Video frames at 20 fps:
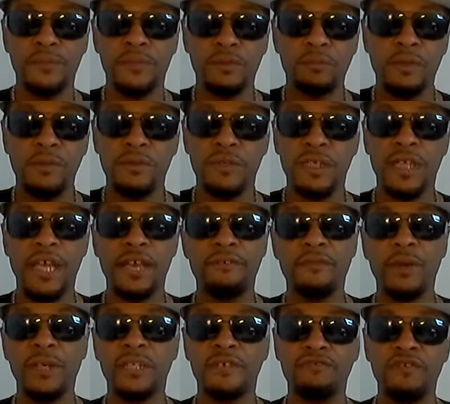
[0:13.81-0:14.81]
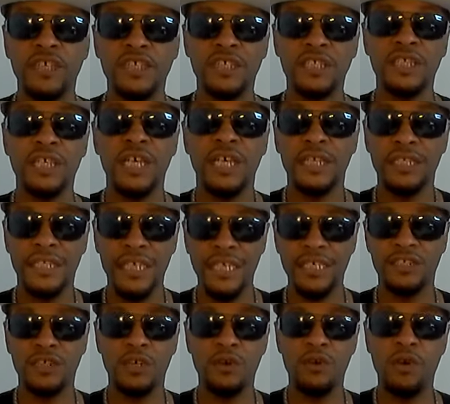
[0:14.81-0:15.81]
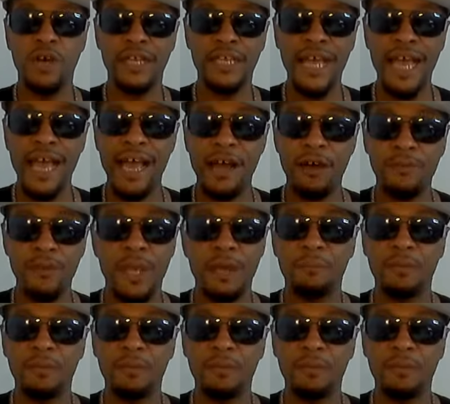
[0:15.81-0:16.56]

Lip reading: Move to the heavyweight division. Things are going down,